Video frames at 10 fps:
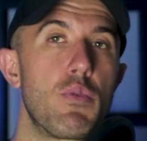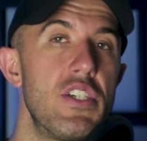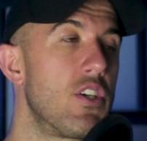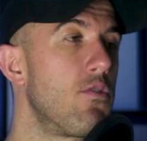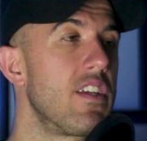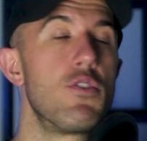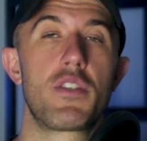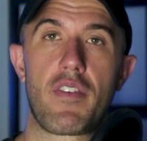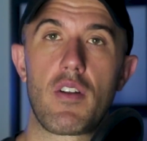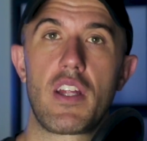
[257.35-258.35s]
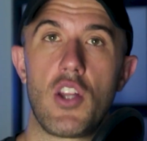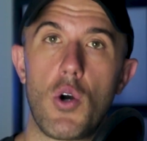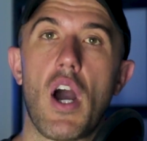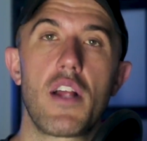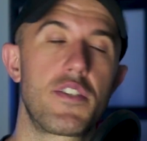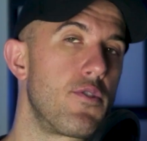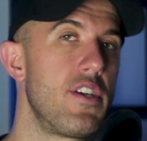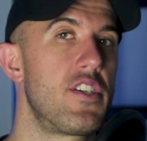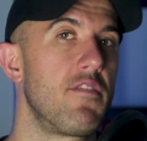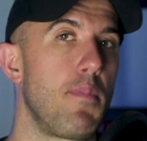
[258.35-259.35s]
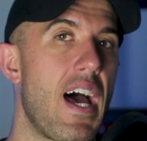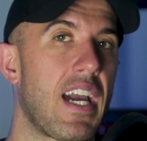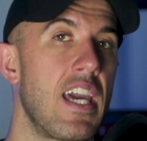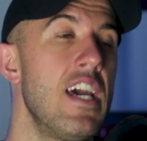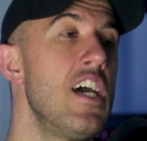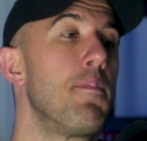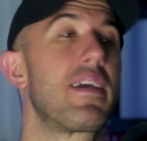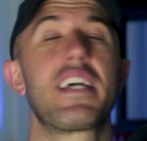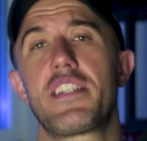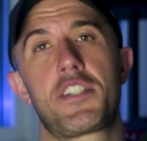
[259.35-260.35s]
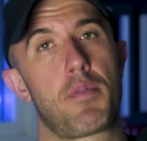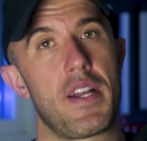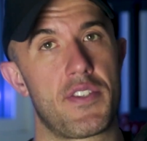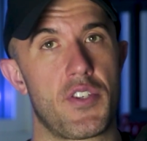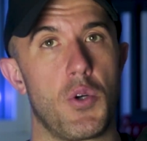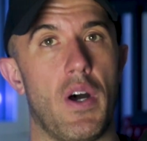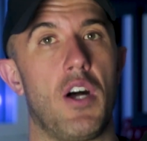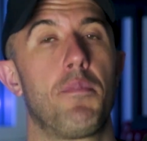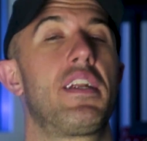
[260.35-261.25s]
We generally use a fairly low concentration of black because it spreads so well.